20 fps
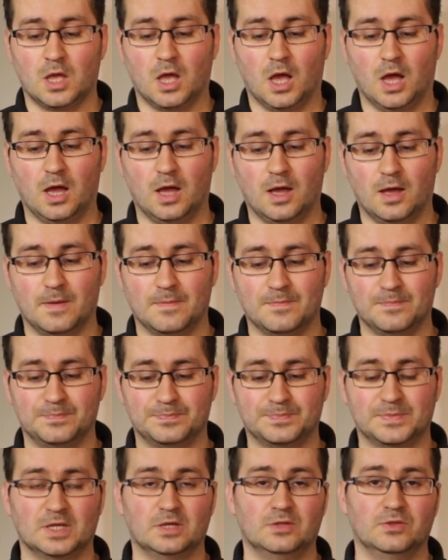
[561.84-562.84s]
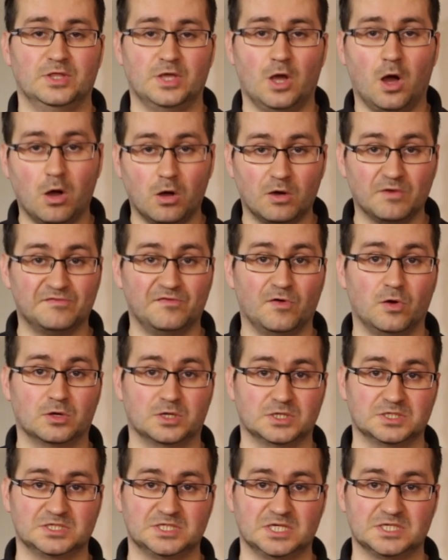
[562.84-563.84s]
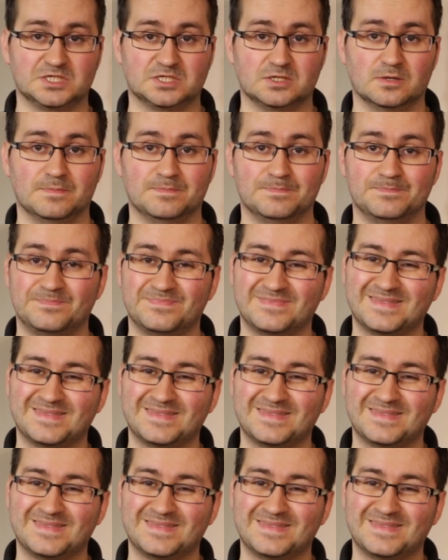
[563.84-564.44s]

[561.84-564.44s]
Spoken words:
The autofocus system